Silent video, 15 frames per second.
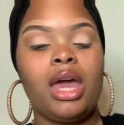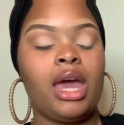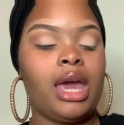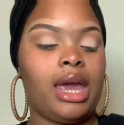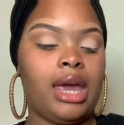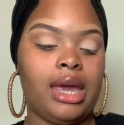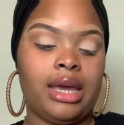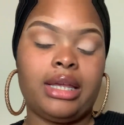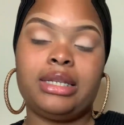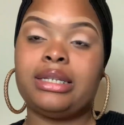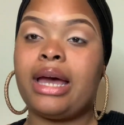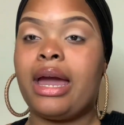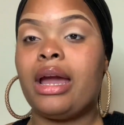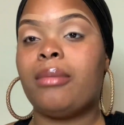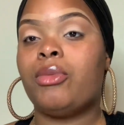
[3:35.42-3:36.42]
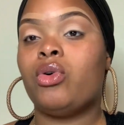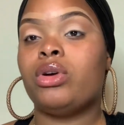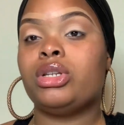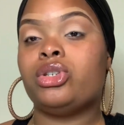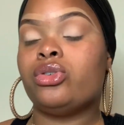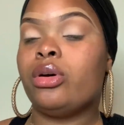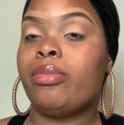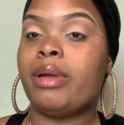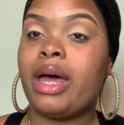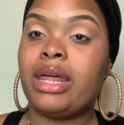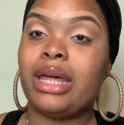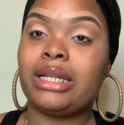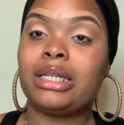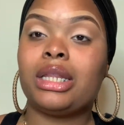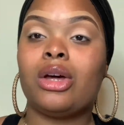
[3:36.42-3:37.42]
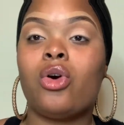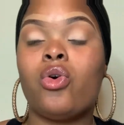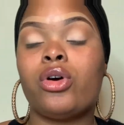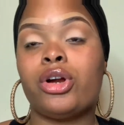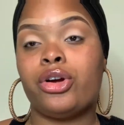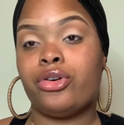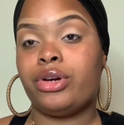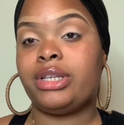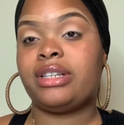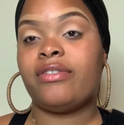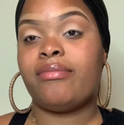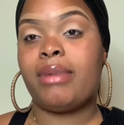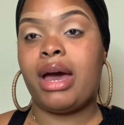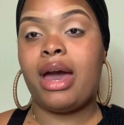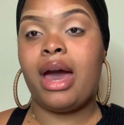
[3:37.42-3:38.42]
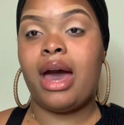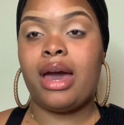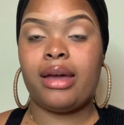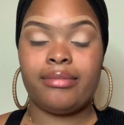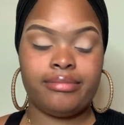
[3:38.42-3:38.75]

and I am going to apply that to the corner crease of my eye.